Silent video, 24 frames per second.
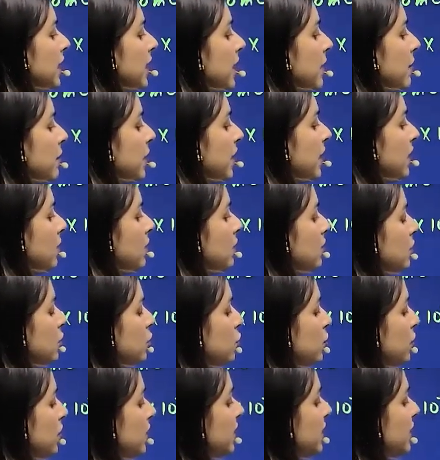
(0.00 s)
ml
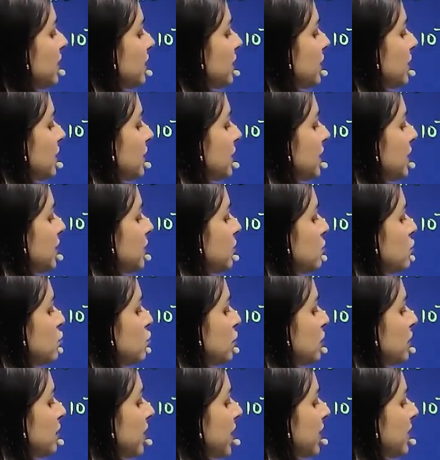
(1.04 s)
you need it in liters so
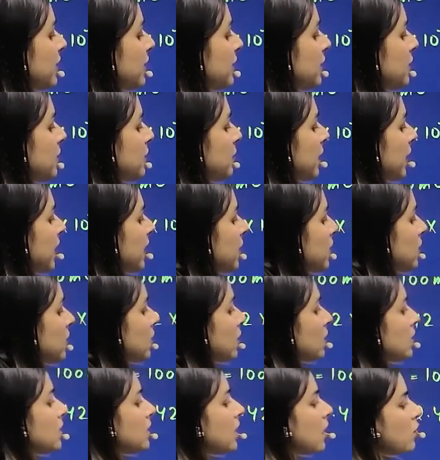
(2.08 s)
divided it by
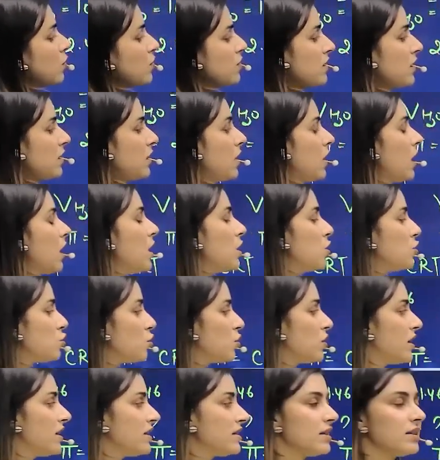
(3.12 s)
1000 so
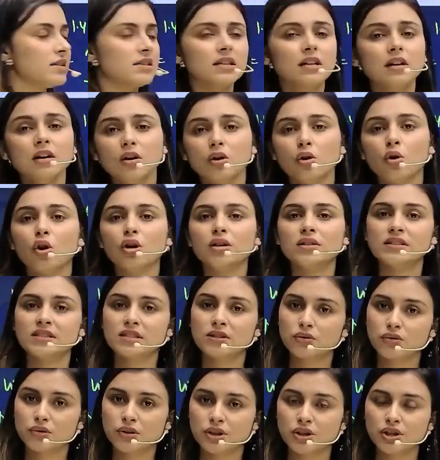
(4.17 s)
this is the
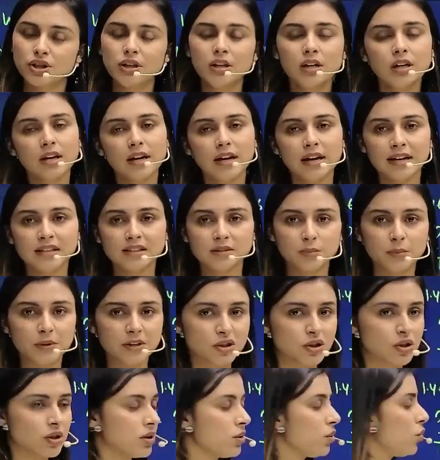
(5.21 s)
concentration
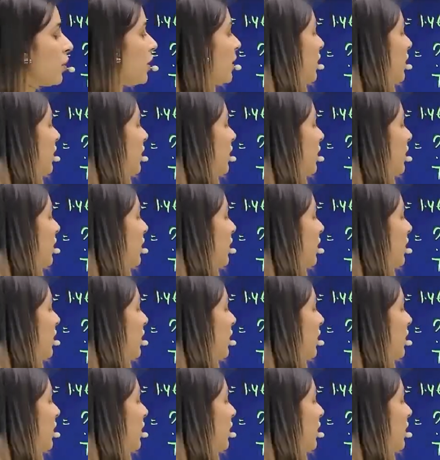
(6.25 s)
expression okay